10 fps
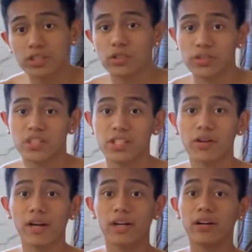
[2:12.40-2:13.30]
as you can see
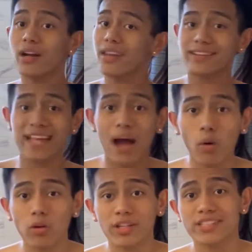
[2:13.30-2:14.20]
right here, the
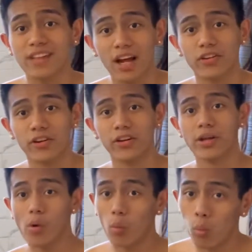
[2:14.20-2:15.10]
towel is not dirty
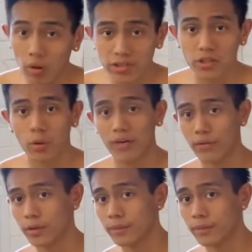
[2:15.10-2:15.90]
whatsoever.